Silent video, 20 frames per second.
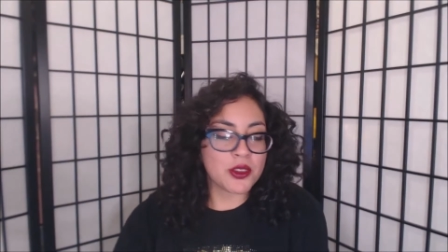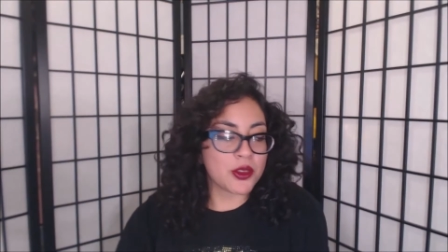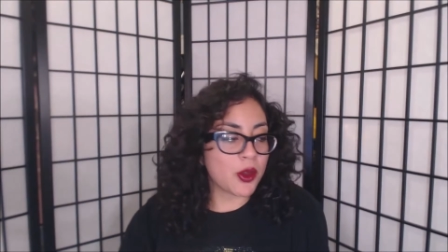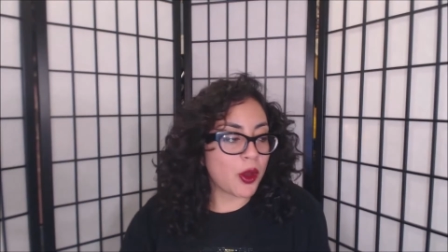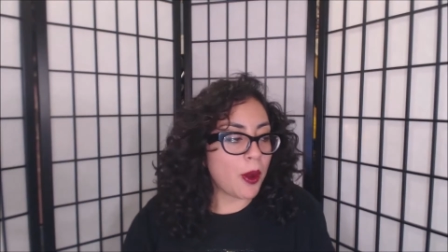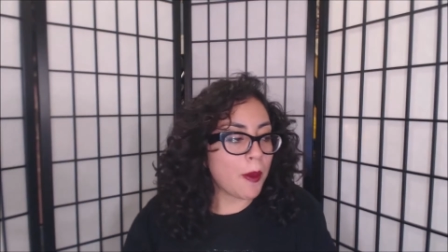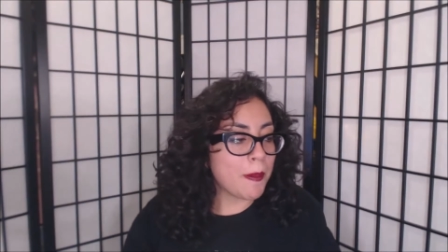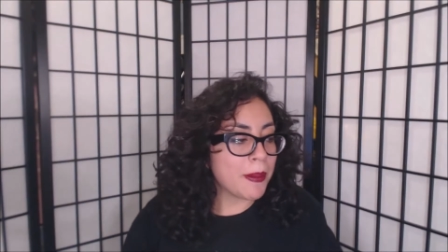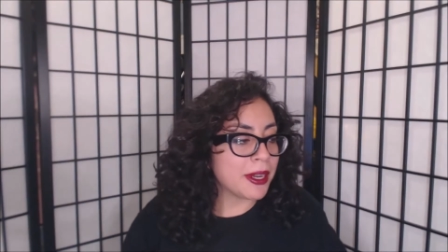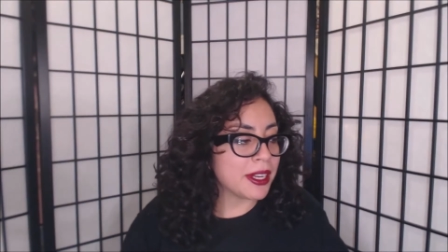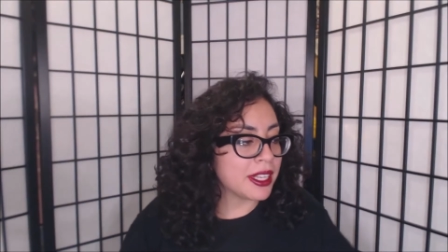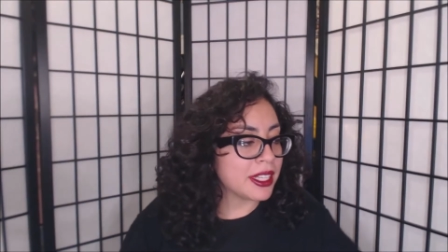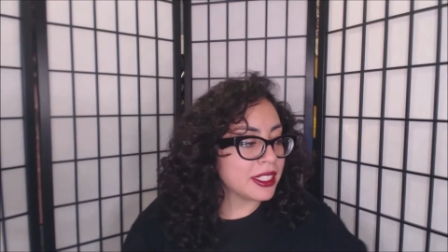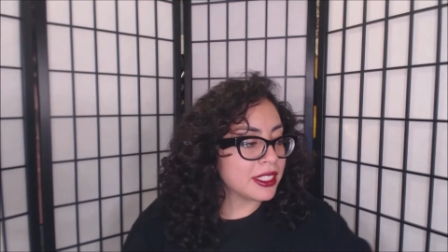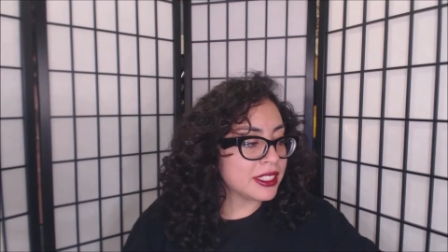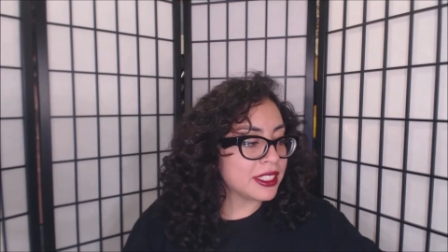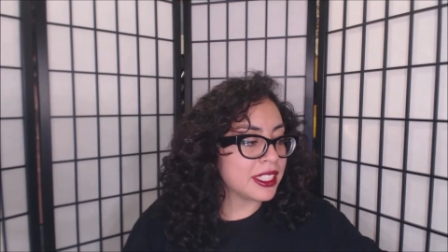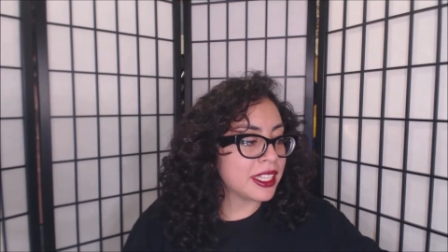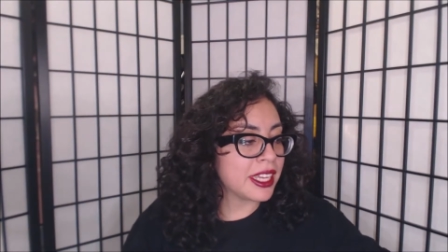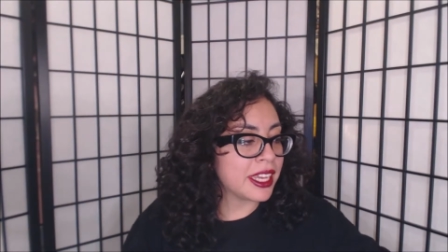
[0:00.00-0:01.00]
you open
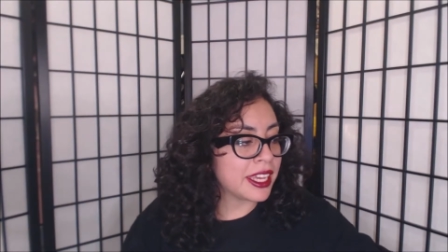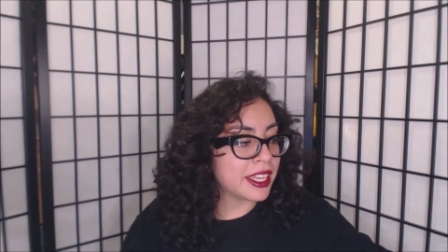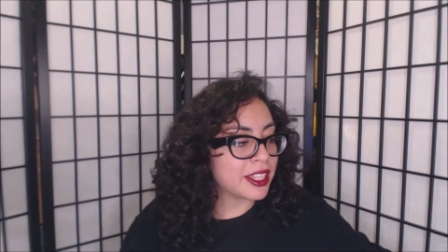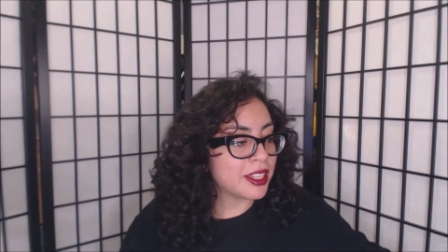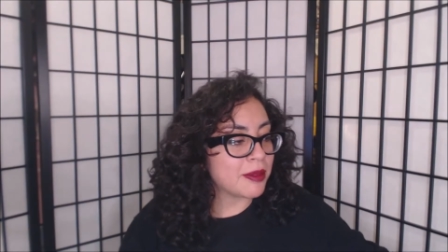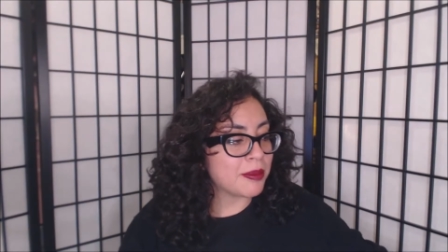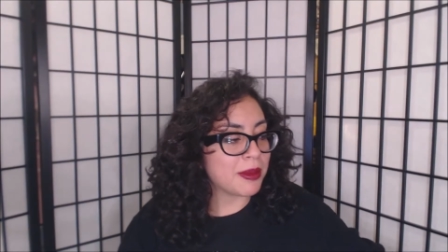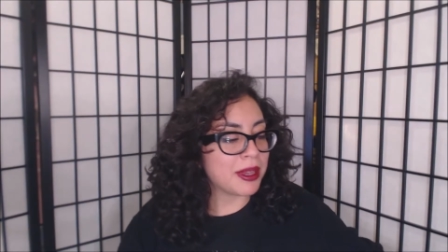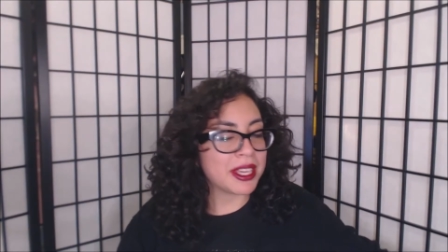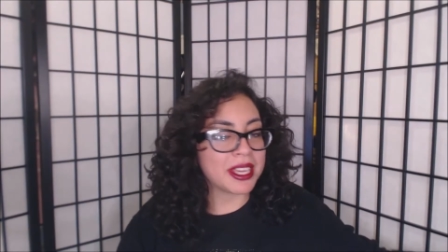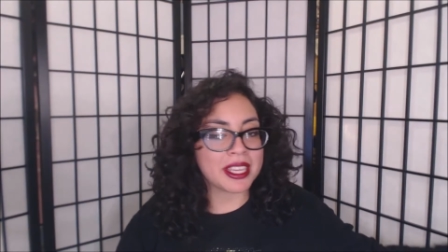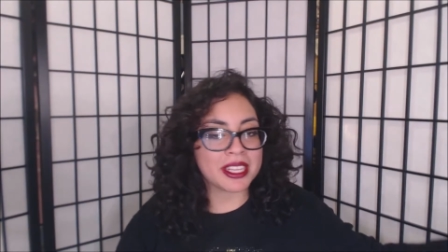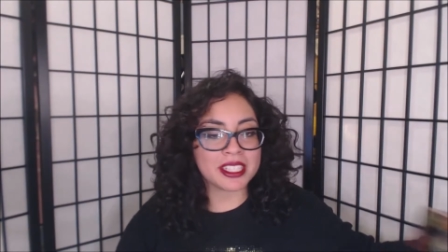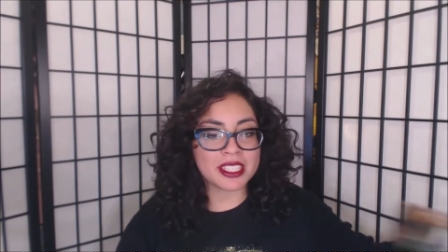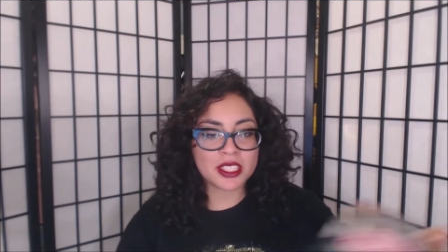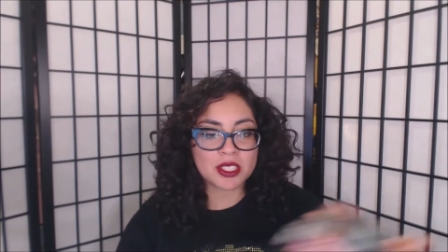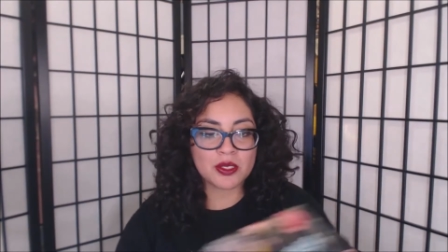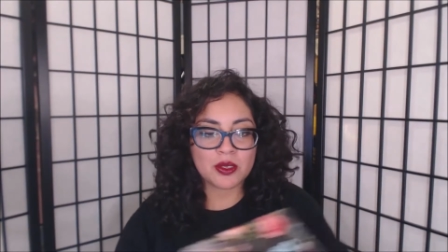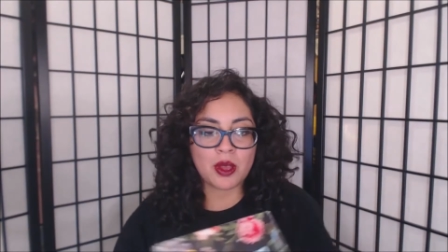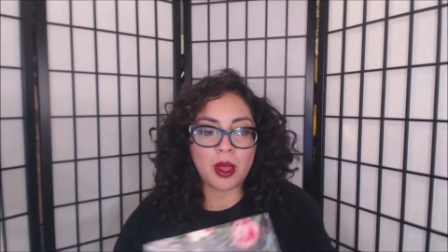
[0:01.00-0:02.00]
it and you make
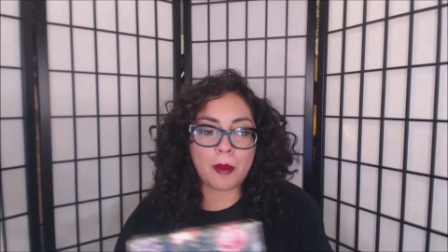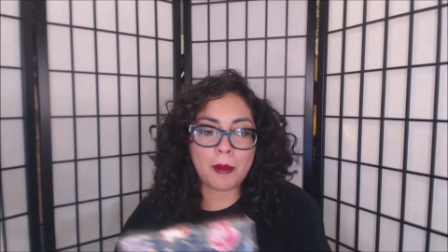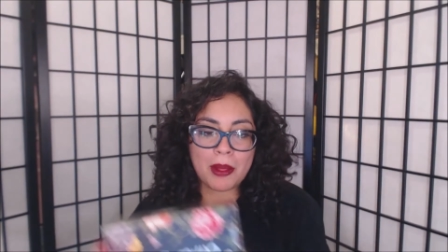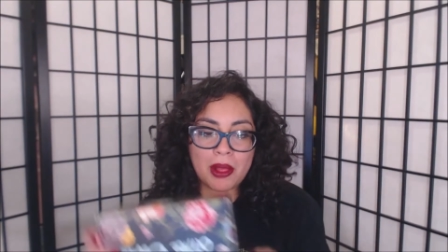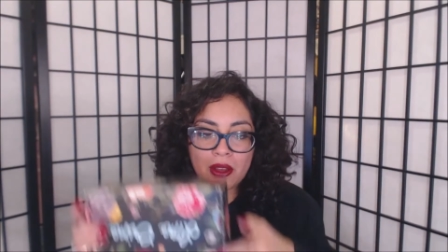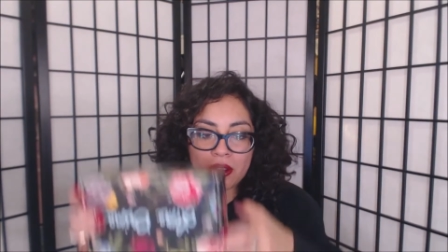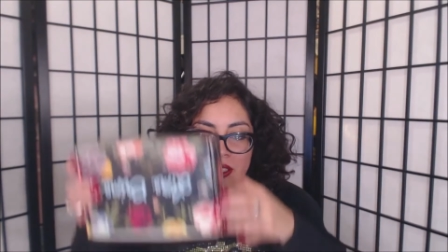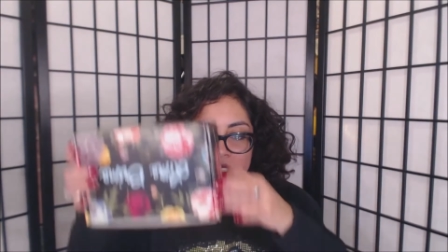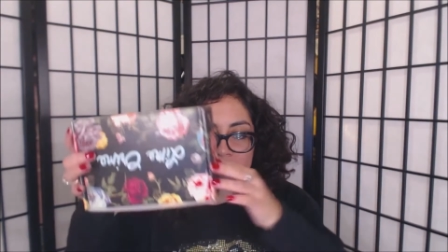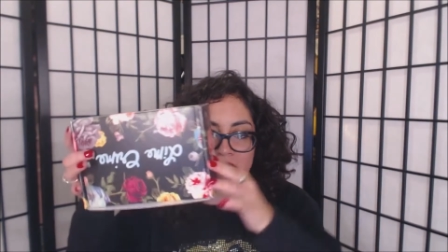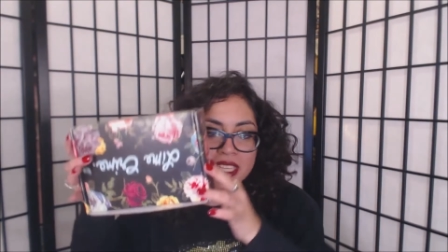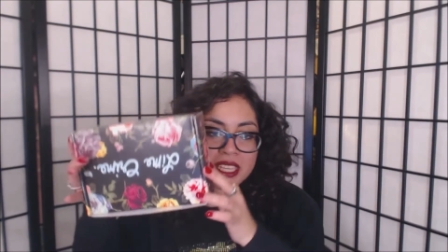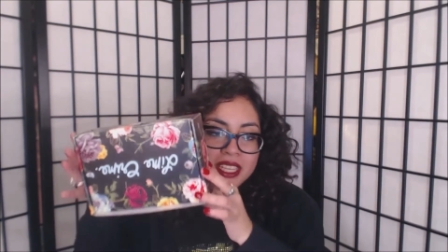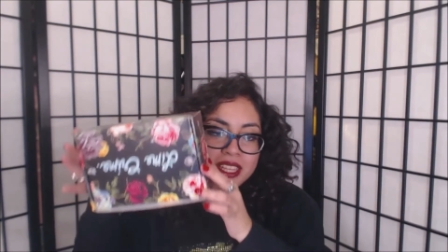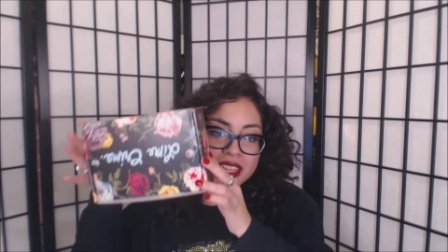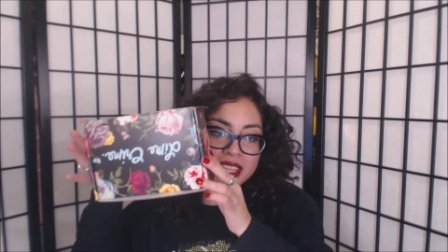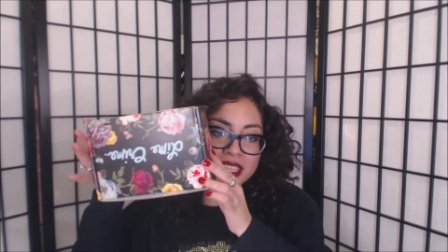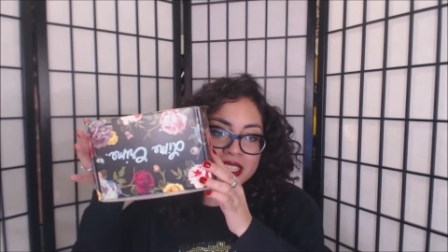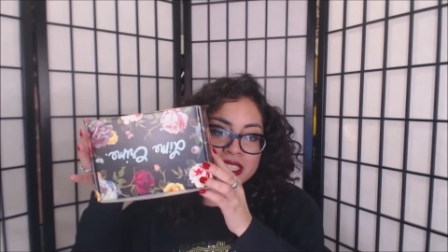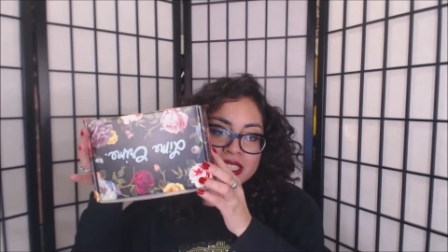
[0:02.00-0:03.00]
it into a box
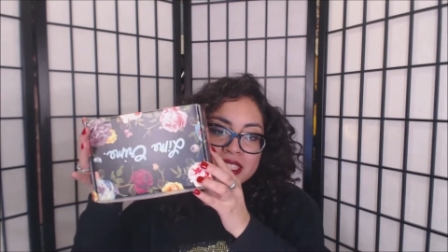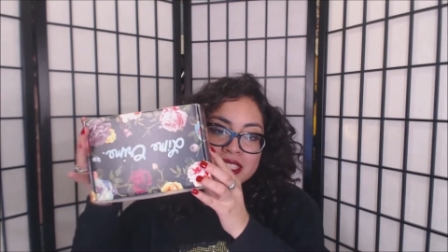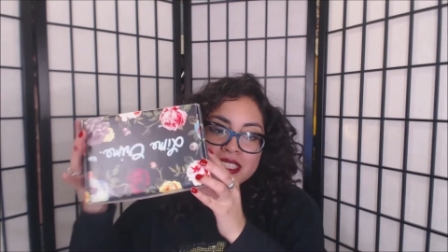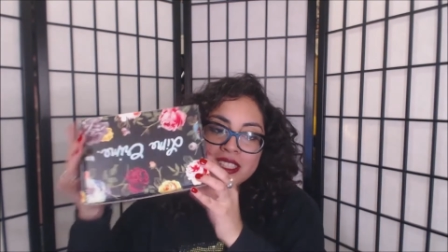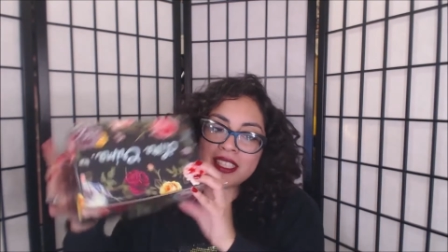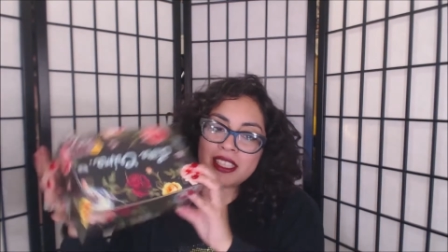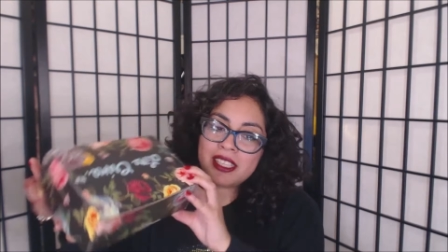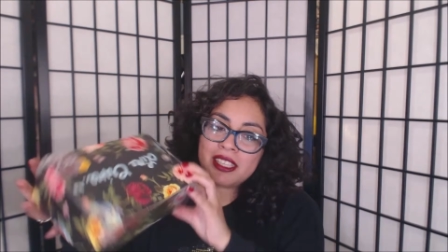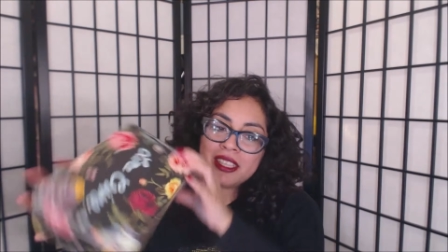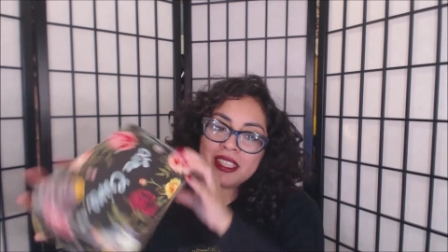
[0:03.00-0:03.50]
like this.